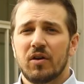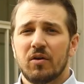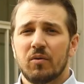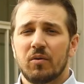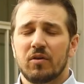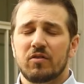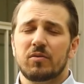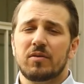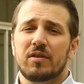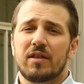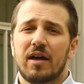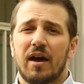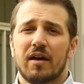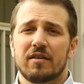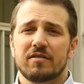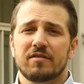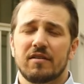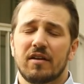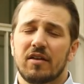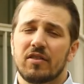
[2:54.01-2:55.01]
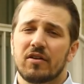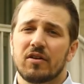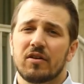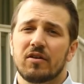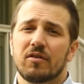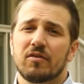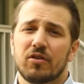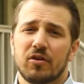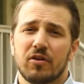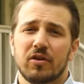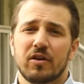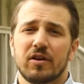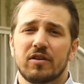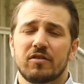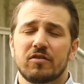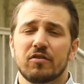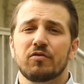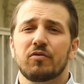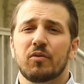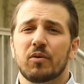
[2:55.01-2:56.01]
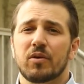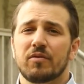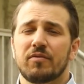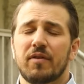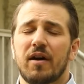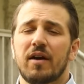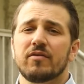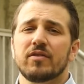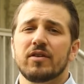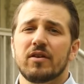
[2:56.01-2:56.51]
which will last another 30 to 45